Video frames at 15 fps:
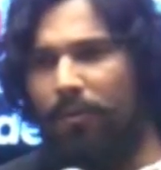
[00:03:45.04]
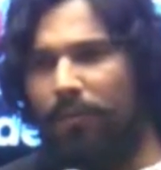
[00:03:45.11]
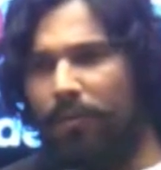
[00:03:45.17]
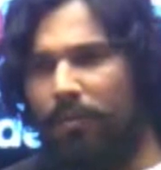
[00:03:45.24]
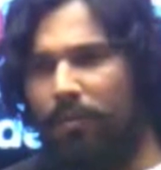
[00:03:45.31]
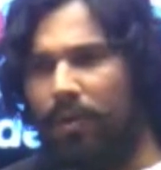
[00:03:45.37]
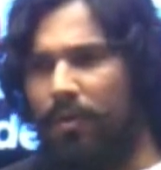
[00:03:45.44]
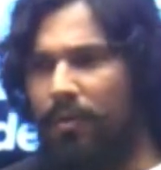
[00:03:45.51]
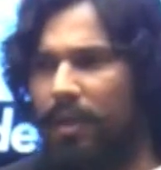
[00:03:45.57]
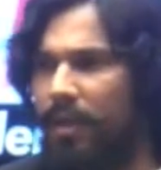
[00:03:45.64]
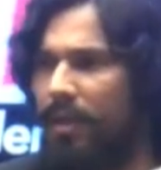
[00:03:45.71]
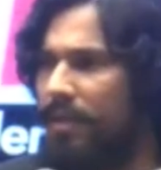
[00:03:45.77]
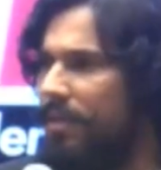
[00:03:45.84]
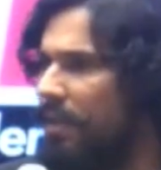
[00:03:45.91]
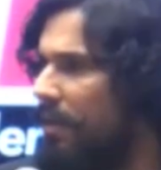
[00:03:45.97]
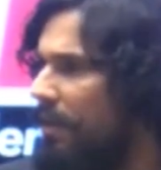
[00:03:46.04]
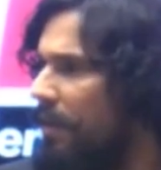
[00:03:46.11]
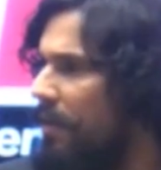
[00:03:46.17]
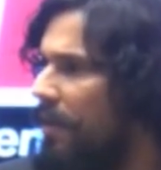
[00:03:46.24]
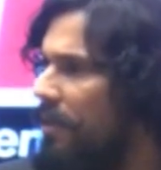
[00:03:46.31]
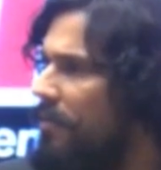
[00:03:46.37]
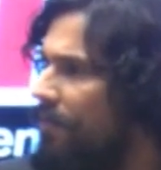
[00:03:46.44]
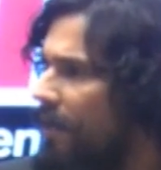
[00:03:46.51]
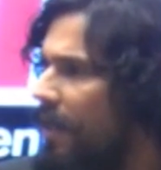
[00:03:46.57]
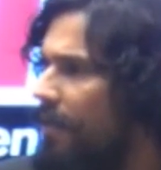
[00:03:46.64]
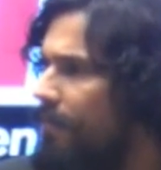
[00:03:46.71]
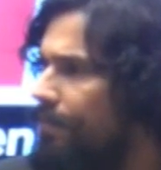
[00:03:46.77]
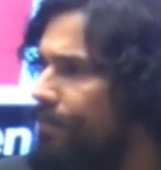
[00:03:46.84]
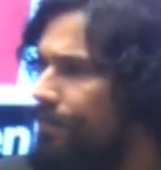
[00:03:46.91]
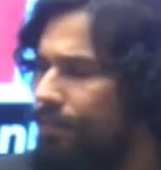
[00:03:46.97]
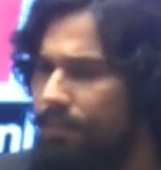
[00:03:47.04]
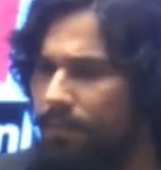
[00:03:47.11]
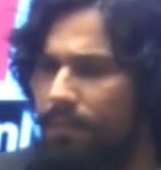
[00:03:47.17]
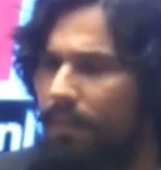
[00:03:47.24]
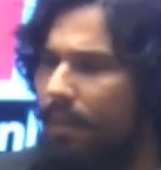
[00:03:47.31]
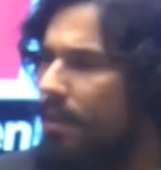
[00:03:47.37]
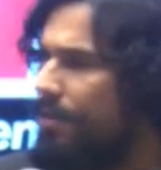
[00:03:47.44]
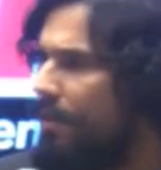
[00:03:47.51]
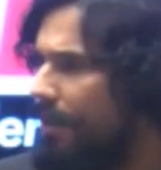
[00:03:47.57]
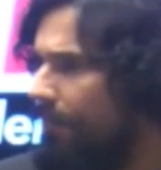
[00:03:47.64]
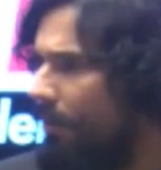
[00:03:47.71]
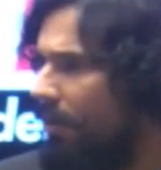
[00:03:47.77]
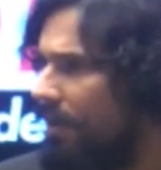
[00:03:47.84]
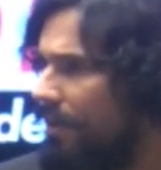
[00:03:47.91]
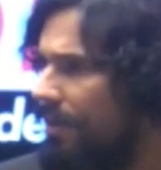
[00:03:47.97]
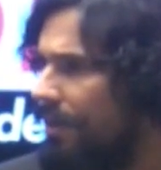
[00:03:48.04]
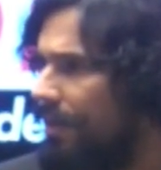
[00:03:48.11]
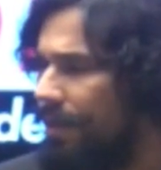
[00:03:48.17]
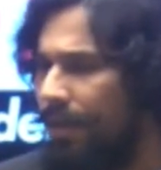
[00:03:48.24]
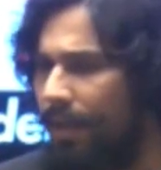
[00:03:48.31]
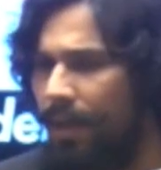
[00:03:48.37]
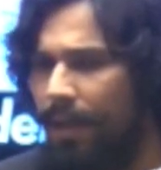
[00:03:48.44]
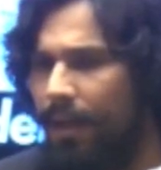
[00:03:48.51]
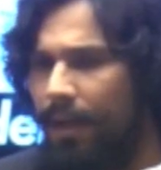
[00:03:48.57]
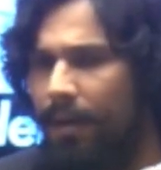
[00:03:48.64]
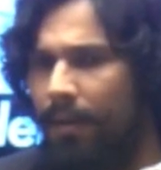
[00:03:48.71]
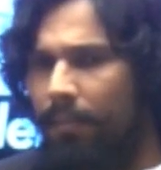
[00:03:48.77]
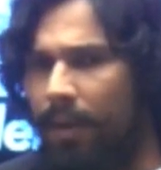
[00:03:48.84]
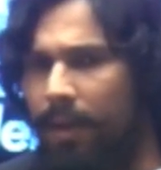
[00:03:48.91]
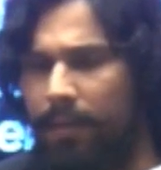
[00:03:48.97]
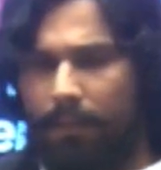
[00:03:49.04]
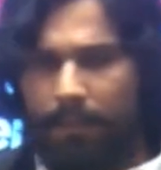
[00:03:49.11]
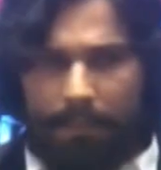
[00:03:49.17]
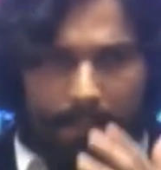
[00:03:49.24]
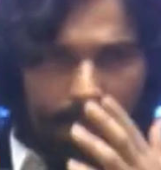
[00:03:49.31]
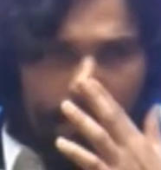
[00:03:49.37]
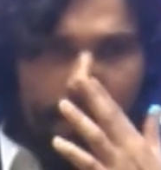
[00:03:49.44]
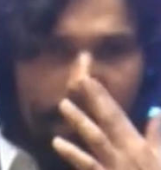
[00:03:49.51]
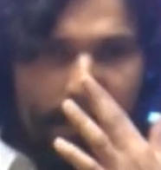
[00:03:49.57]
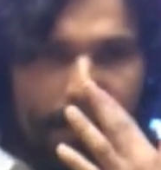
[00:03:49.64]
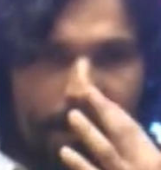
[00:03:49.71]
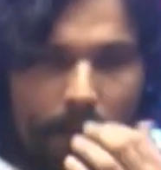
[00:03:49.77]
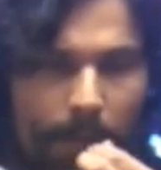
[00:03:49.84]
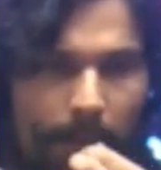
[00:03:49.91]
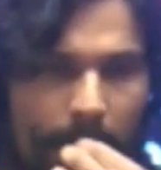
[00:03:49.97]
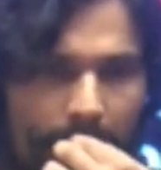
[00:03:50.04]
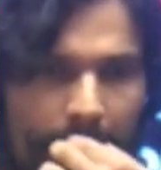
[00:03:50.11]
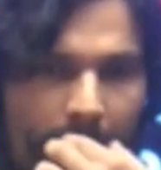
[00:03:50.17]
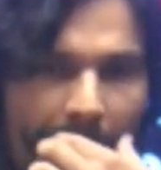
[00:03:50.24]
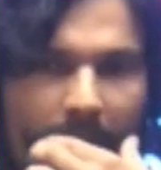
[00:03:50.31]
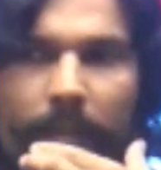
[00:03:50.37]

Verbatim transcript: of view and you can disagree, that's fine. It's a democracy. But to put it more